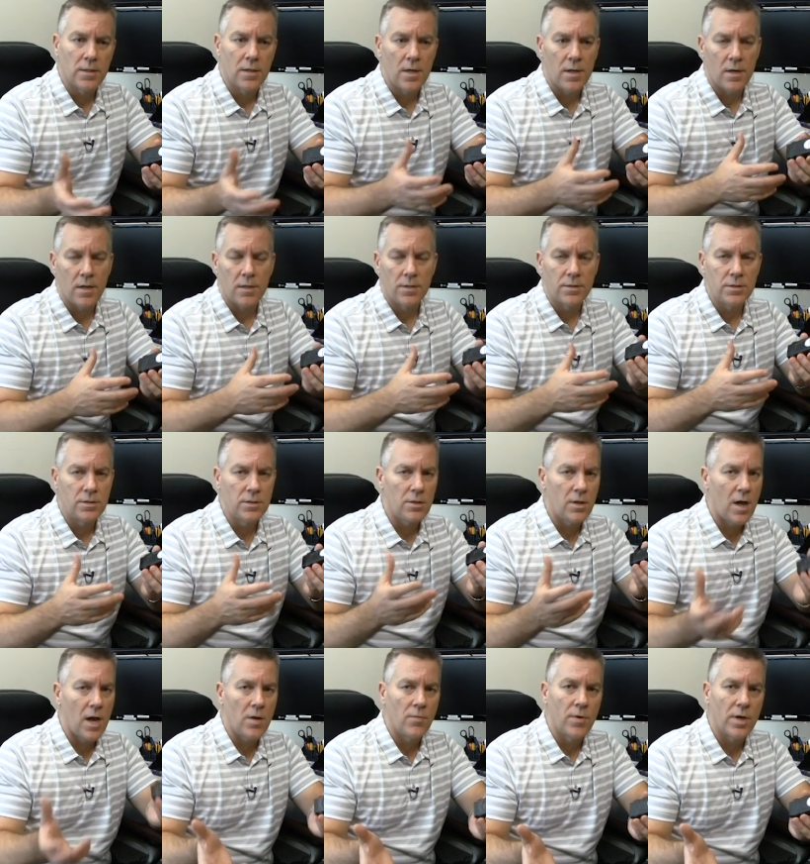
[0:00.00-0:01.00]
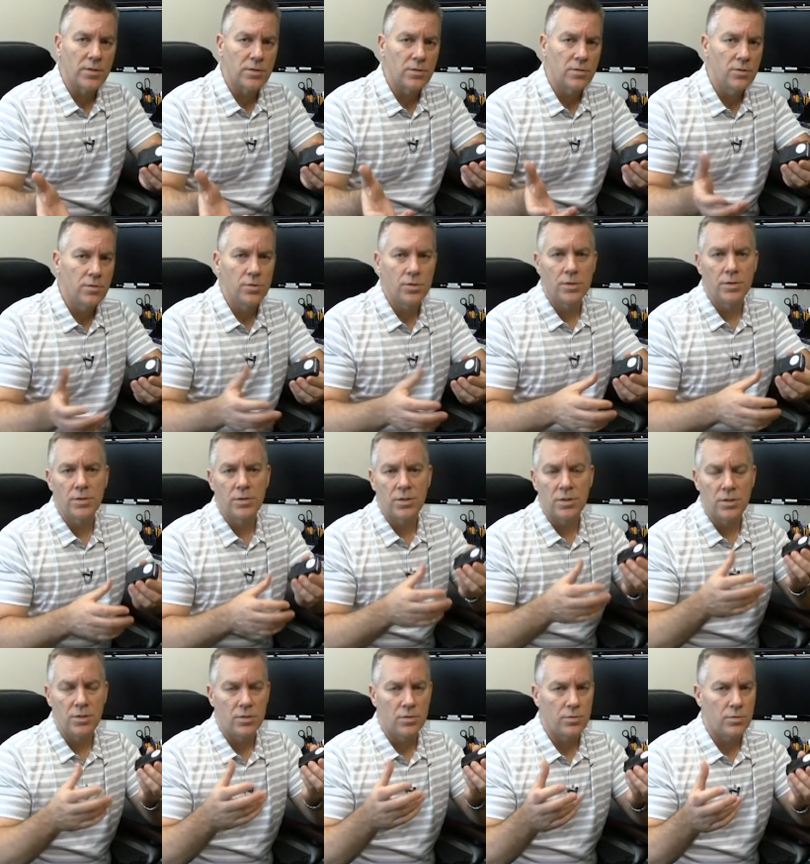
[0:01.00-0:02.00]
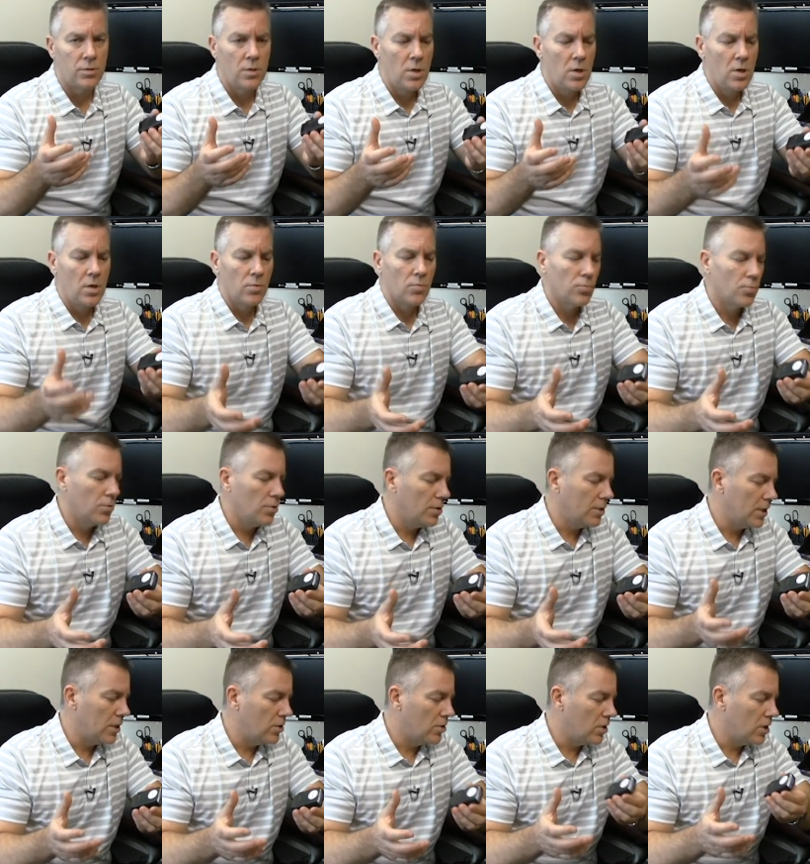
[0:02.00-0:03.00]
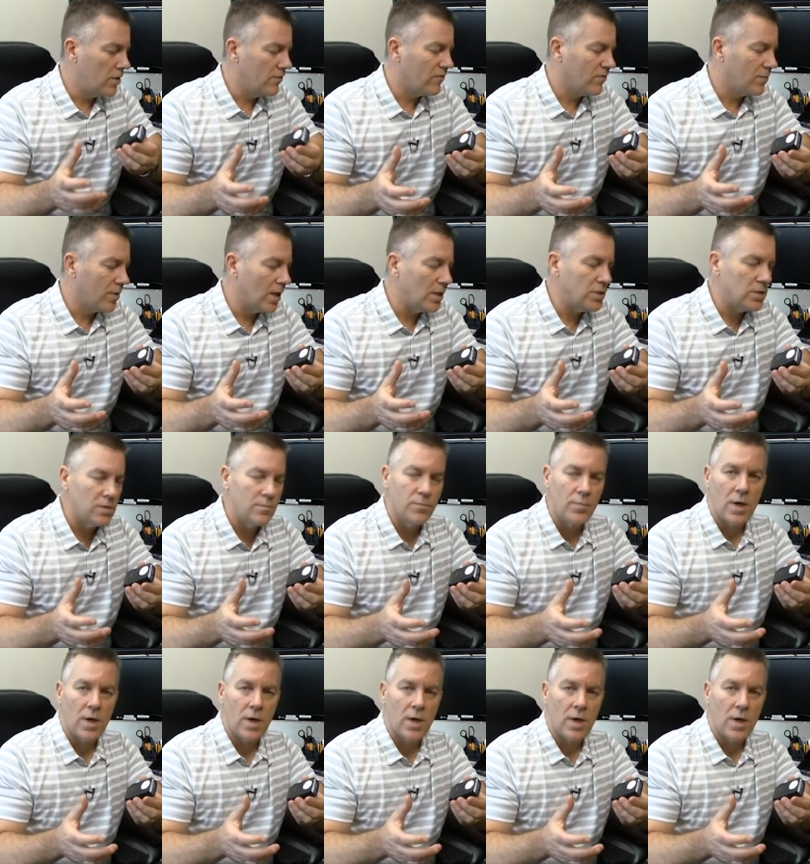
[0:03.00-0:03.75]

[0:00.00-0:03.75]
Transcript: Uh, still high resolution, still really good information.